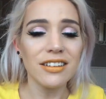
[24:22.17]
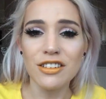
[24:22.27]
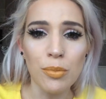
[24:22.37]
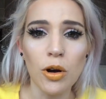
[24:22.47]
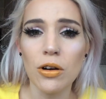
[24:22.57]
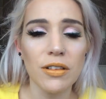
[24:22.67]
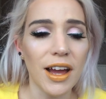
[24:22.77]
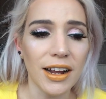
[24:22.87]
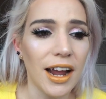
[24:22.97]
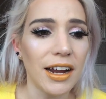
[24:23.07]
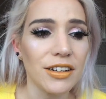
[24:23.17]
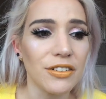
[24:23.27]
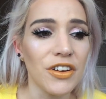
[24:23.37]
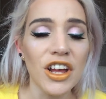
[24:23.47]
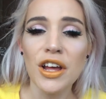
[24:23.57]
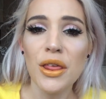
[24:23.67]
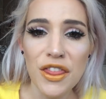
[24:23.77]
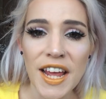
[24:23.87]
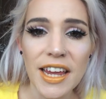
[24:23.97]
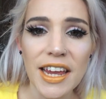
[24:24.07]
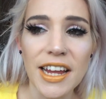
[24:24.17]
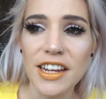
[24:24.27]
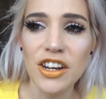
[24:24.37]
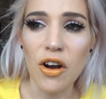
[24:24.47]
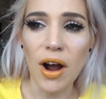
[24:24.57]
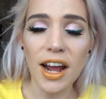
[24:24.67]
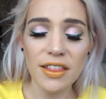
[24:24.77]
I support that kind of thinking, you know.